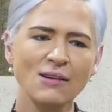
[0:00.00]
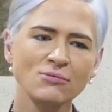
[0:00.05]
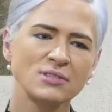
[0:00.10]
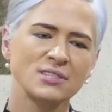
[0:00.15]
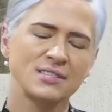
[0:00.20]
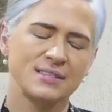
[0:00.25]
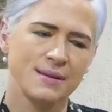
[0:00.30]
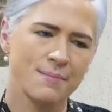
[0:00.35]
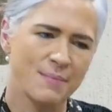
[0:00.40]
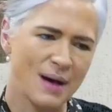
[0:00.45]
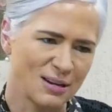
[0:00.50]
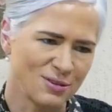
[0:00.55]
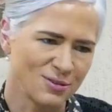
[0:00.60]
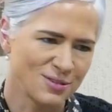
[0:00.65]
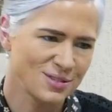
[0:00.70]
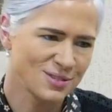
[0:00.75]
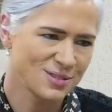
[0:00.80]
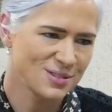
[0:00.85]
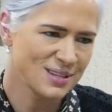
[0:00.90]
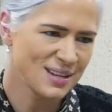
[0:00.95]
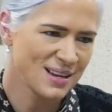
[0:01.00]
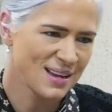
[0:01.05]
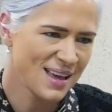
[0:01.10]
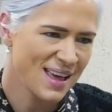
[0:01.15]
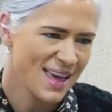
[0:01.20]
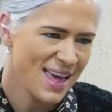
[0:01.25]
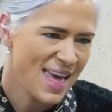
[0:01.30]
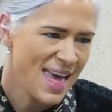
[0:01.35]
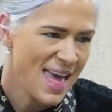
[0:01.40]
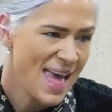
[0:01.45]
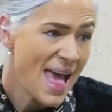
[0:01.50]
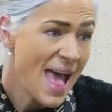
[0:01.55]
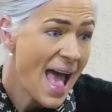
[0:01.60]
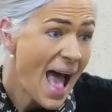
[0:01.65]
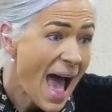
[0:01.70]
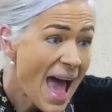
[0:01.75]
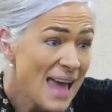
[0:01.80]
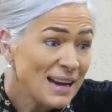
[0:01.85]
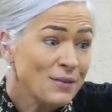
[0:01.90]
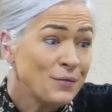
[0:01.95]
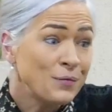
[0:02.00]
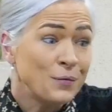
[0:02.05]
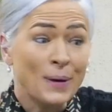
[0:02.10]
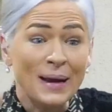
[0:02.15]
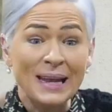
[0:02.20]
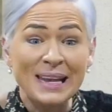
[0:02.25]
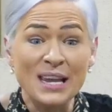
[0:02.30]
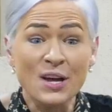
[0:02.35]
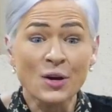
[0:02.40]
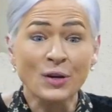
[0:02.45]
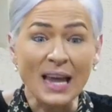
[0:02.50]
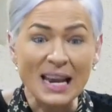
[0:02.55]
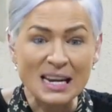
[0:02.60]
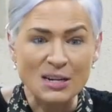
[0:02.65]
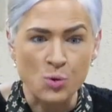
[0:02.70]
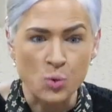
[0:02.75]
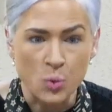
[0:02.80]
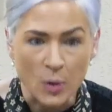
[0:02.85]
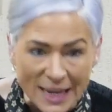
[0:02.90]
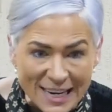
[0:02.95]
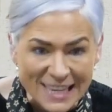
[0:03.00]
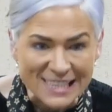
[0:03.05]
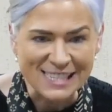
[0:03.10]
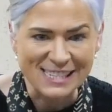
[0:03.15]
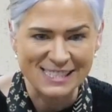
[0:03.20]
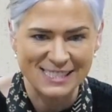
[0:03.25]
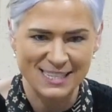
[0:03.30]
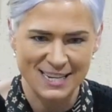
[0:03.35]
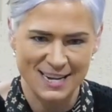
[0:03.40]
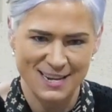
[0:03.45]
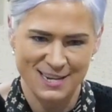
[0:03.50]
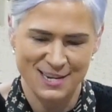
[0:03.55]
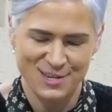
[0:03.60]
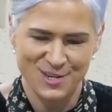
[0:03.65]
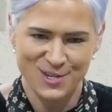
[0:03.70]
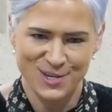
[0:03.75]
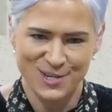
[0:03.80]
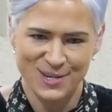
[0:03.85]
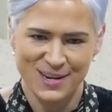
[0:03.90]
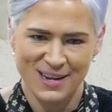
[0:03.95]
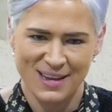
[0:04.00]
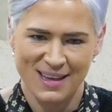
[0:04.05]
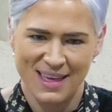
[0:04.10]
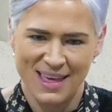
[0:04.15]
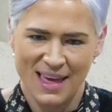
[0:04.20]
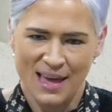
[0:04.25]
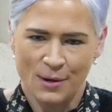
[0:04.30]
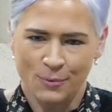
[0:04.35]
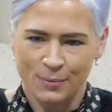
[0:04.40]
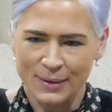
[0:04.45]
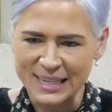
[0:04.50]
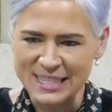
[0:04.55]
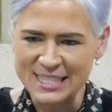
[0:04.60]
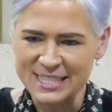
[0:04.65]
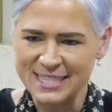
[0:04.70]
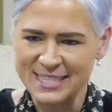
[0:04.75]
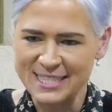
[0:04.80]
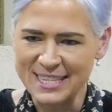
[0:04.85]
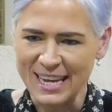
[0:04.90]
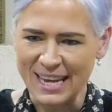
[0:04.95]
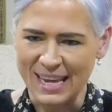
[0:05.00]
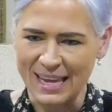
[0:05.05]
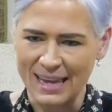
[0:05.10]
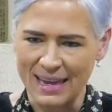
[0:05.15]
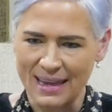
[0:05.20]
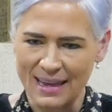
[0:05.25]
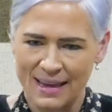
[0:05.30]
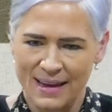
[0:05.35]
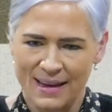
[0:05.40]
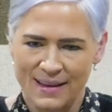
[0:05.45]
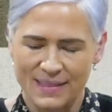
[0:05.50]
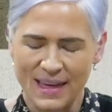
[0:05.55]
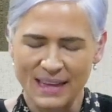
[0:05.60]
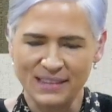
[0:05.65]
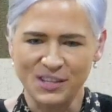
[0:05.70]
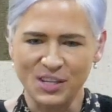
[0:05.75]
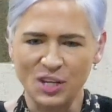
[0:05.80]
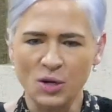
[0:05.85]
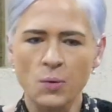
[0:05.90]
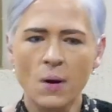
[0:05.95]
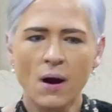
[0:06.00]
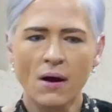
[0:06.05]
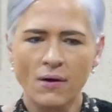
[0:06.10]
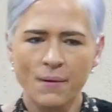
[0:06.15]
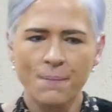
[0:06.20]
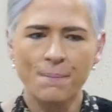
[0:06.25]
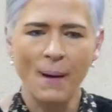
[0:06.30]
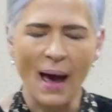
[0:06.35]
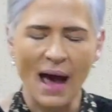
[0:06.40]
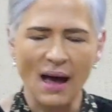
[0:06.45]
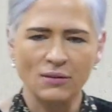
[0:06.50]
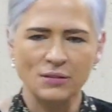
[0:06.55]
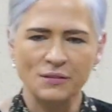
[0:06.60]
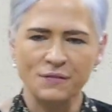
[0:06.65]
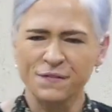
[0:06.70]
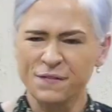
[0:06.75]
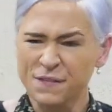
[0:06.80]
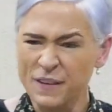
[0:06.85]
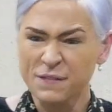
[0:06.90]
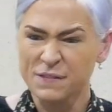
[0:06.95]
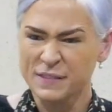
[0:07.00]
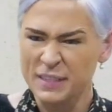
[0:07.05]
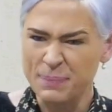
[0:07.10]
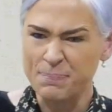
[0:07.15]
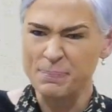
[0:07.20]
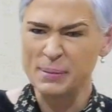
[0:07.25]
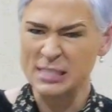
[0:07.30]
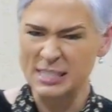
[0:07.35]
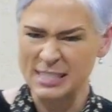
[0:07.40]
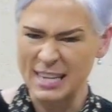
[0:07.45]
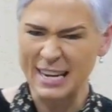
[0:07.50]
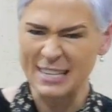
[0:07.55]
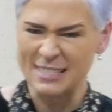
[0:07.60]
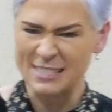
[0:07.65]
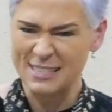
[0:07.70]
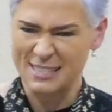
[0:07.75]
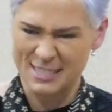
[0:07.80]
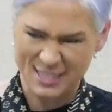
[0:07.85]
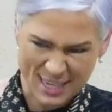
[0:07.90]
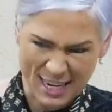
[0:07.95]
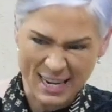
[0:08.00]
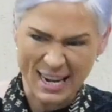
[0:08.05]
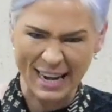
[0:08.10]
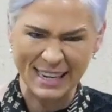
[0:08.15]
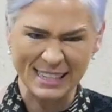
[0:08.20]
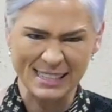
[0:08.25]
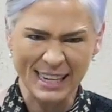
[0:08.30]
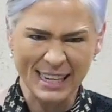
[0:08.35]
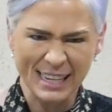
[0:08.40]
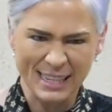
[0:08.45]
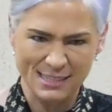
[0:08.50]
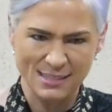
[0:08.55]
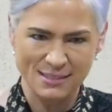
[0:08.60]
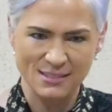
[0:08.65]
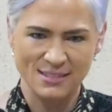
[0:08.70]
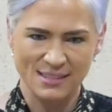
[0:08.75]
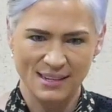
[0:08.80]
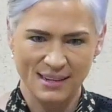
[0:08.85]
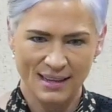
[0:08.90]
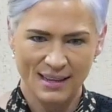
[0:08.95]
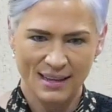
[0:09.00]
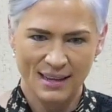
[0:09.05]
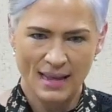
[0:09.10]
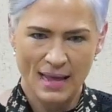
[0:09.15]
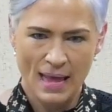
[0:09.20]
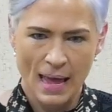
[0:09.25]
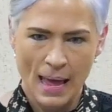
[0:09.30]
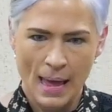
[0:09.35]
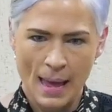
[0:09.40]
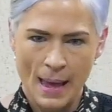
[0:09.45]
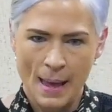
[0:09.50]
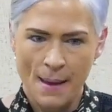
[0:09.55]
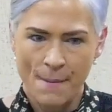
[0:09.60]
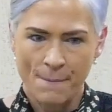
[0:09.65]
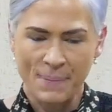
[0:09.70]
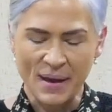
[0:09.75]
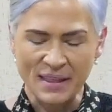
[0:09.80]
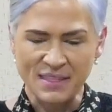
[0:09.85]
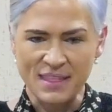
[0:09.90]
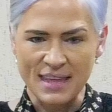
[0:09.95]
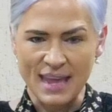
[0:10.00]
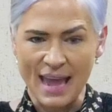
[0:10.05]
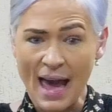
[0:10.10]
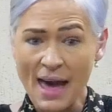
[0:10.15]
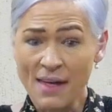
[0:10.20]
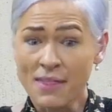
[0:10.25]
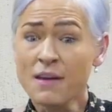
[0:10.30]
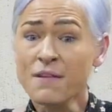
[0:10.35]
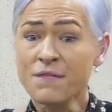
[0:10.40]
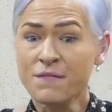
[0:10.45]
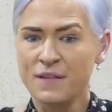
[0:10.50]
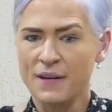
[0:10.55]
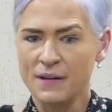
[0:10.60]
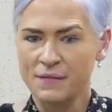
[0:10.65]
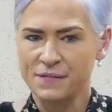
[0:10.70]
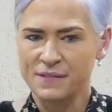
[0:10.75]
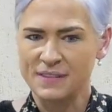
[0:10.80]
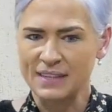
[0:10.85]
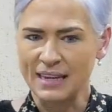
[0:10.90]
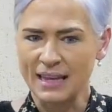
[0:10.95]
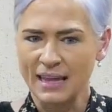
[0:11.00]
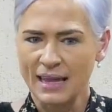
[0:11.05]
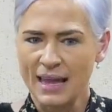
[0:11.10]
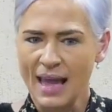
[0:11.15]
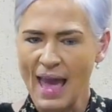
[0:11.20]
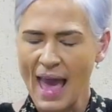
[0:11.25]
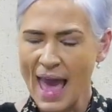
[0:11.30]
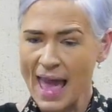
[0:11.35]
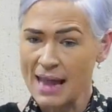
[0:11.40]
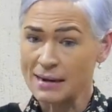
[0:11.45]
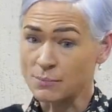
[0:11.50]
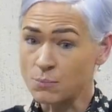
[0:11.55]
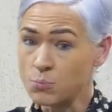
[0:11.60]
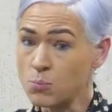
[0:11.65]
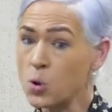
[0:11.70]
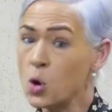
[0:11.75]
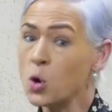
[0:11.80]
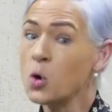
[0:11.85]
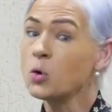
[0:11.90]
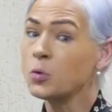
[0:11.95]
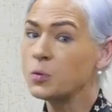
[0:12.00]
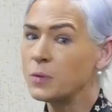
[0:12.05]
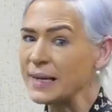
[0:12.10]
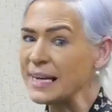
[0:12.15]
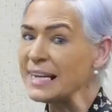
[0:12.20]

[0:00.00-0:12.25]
counts the most? And if we look at research, we see that you are about 50% genetics, but the other 50% and more